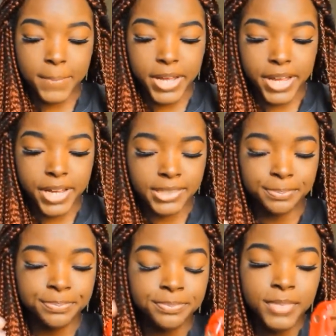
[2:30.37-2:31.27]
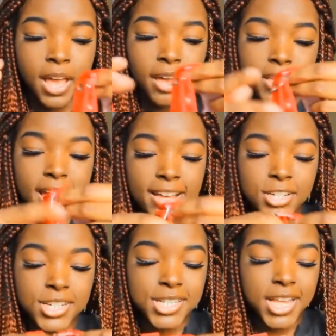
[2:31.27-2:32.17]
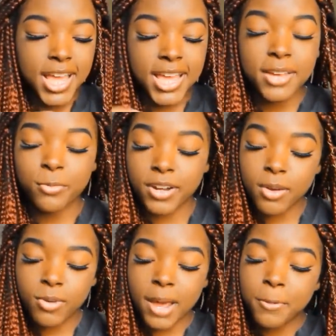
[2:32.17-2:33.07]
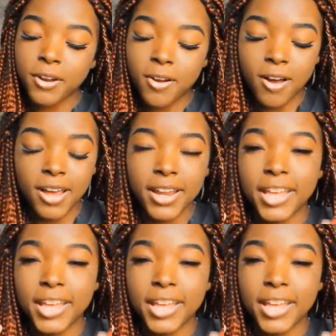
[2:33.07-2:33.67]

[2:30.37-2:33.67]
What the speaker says: But yeah, when I put it on,